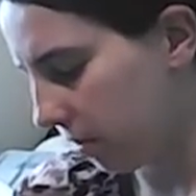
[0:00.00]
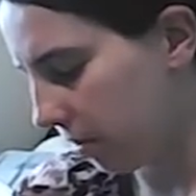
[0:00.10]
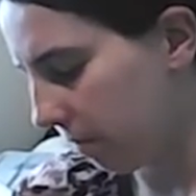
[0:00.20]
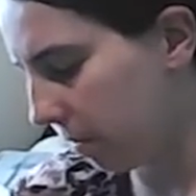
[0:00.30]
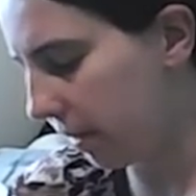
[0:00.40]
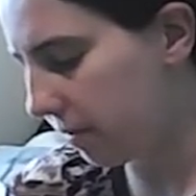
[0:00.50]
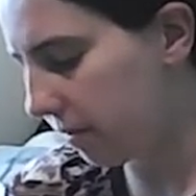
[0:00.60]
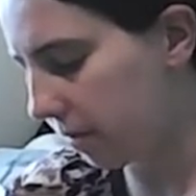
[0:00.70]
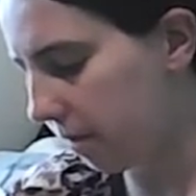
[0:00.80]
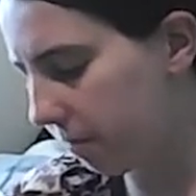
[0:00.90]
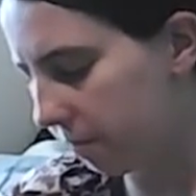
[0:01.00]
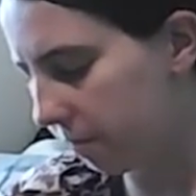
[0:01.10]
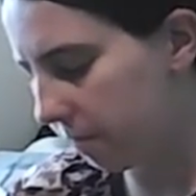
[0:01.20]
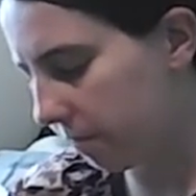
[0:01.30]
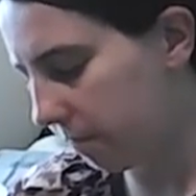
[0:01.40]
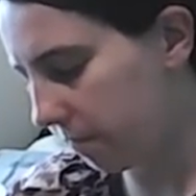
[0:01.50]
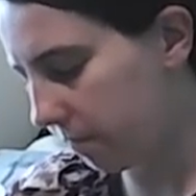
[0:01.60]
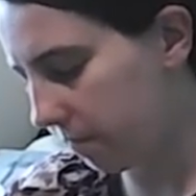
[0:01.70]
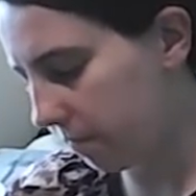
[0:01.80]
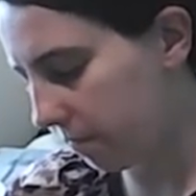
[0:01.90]
but I'm
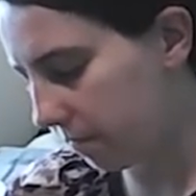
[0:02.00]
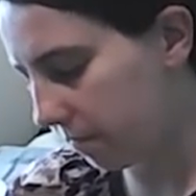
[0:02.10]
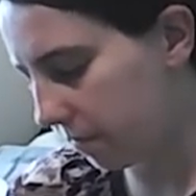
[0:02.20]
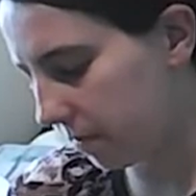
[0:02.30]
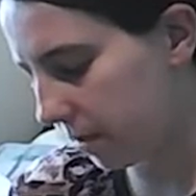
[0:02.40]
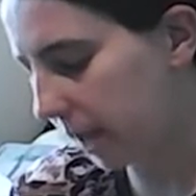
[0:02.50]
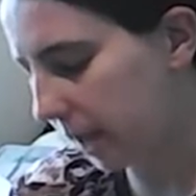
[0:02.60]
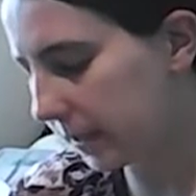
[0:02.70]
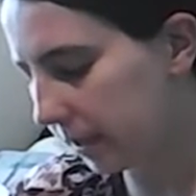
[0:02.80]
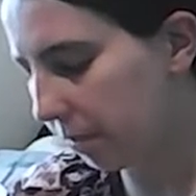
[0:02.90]
guessing